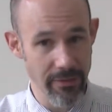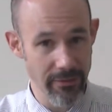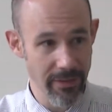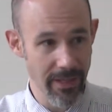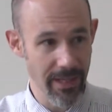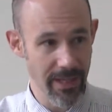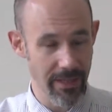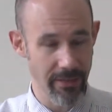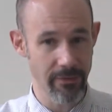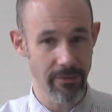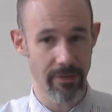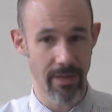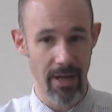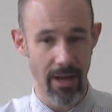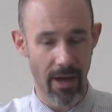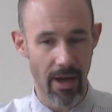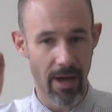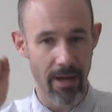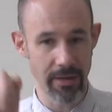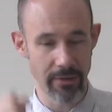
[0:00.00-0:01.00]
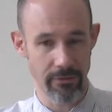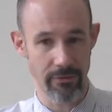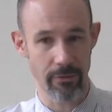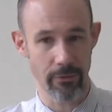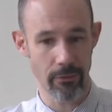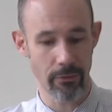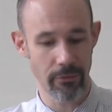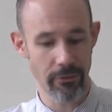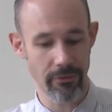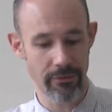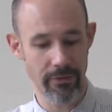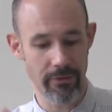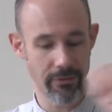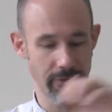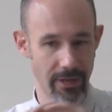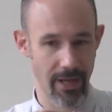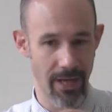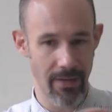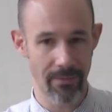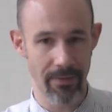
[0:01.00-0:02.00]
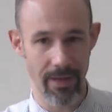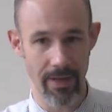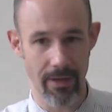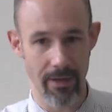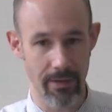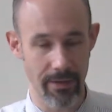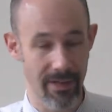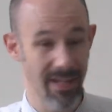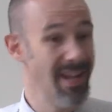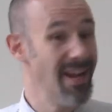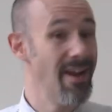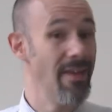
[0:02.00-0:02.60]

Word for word: seconds they harness the horses and they're gone.